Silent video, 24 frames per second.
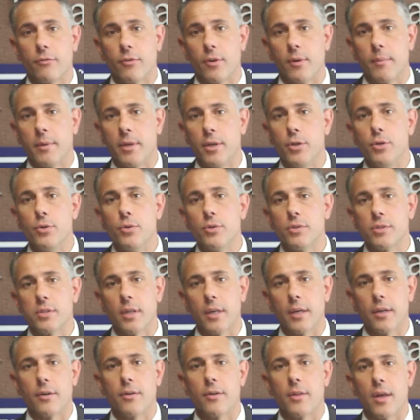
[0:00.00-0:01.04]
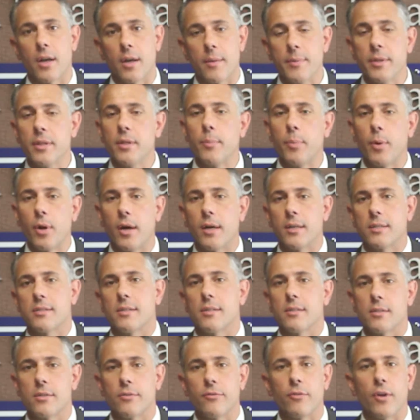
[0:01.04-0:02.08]
from a newsletter that I'm in the
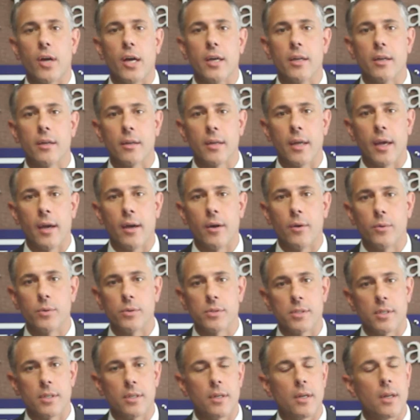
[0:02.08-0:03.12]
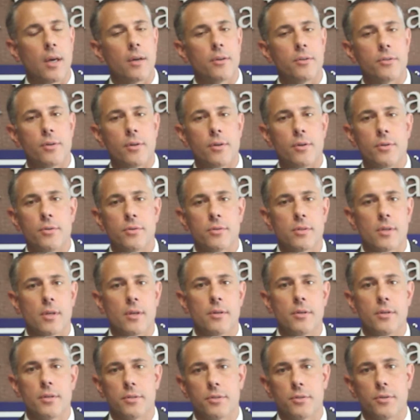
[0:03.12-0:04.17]
process of writing now. We'll send it out to our
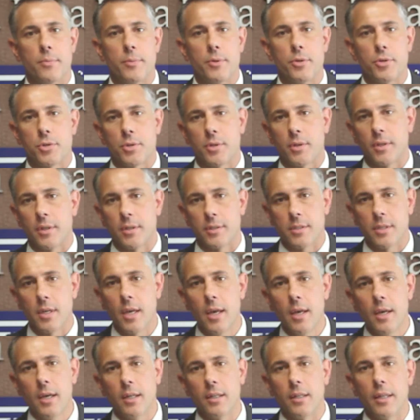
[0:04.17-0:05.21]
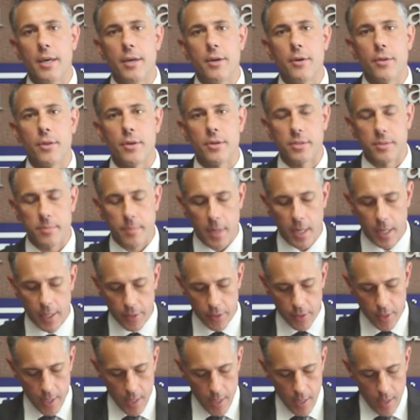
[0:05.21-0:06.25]
newsletter distribution list later this
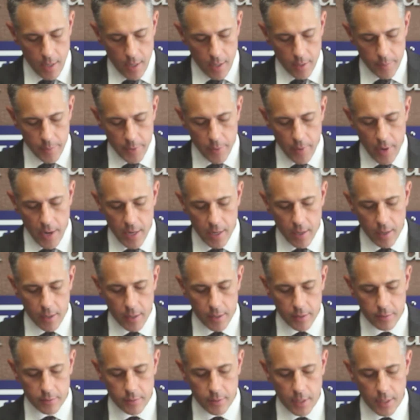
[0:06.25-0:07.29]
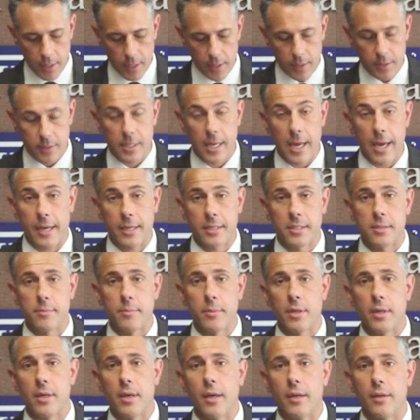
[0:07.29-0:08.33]
month. I'll be writing on
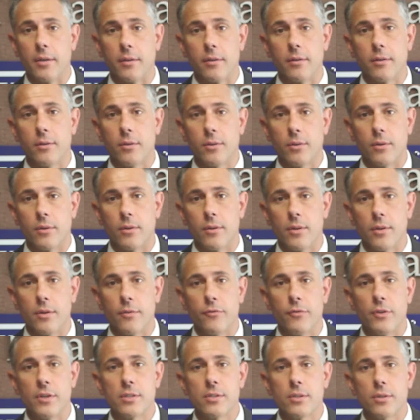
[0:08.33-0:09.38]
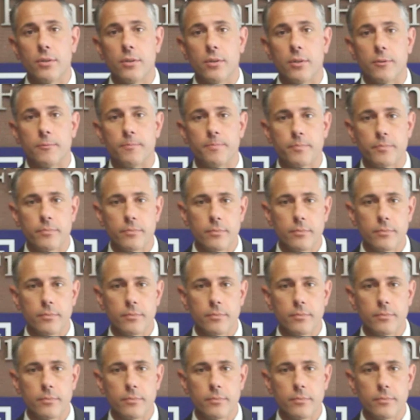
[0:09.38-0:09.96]
Taxamageddon, or the fiscal